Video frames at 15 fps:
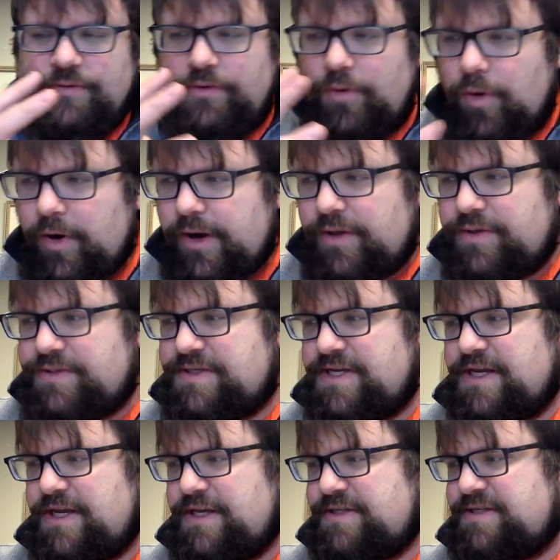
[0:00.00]

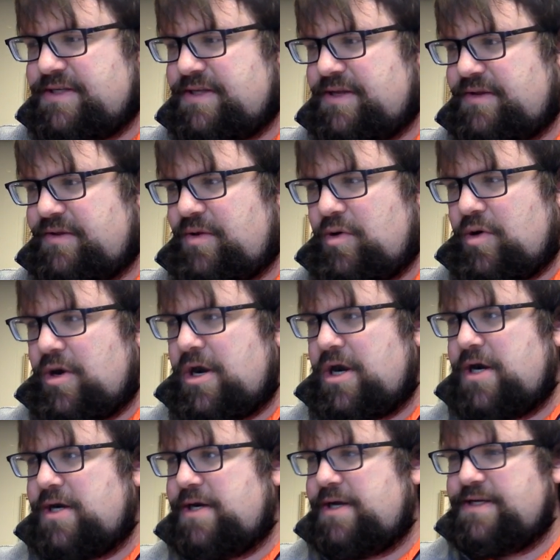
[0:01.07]
loyalty to the
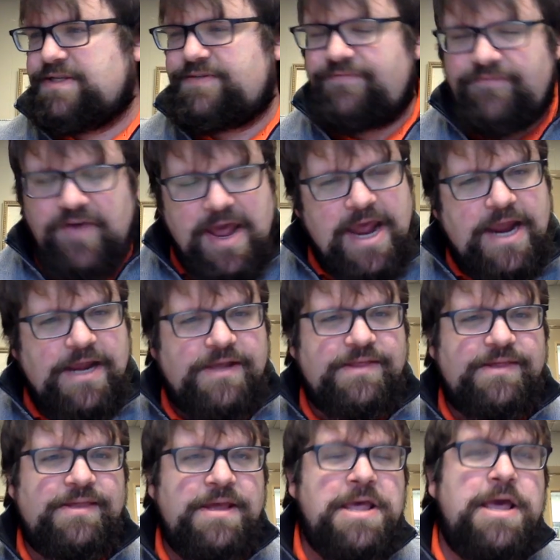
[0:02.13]
Lord, his
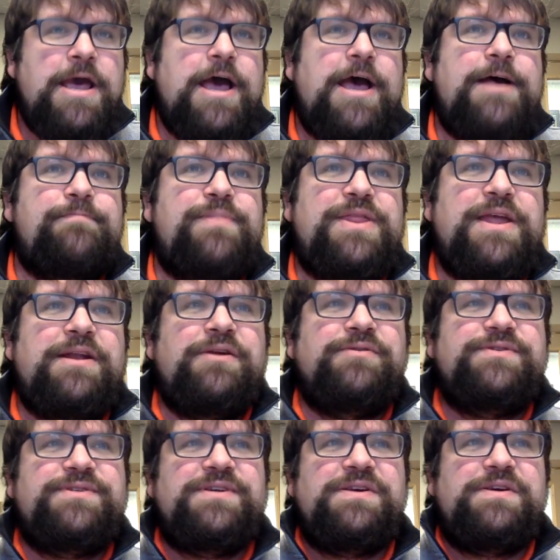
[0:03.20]
faith, but then
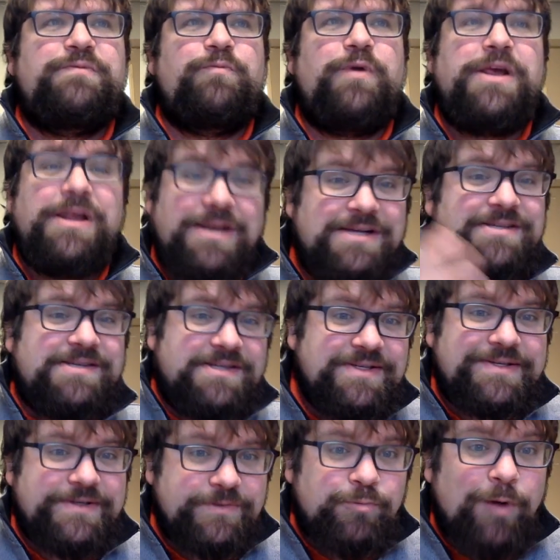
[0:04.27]
you see
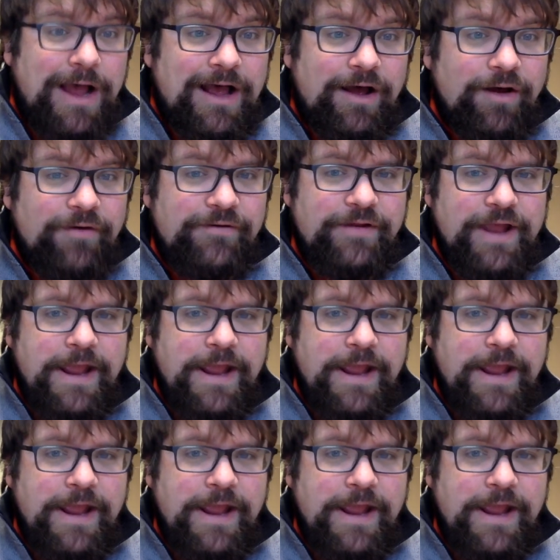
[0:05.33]
weaknesses as well.